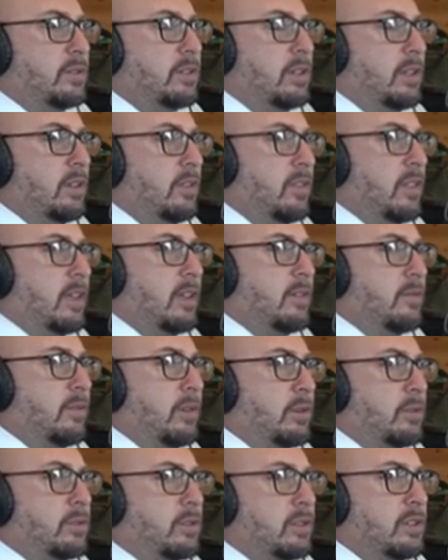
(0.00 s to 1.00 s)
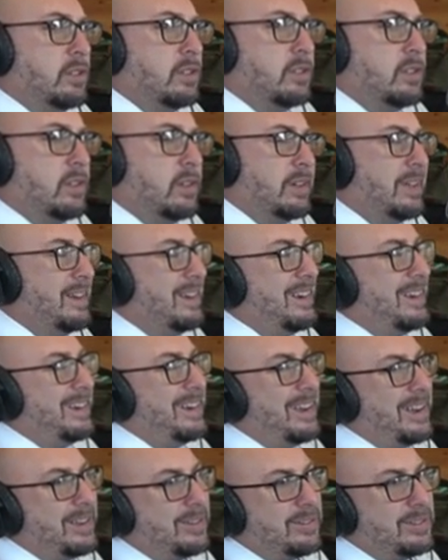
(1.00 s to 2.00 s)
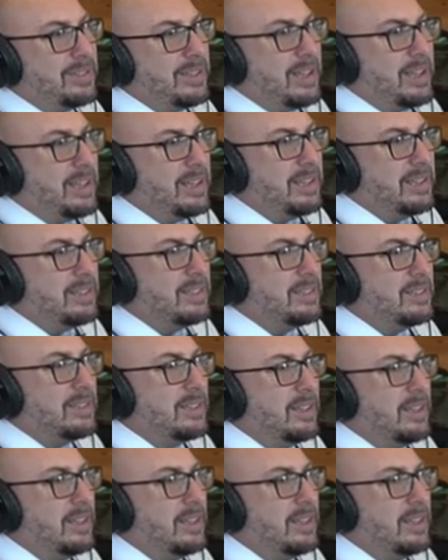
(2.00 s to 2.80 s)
Do you think folks are just looking to downsize?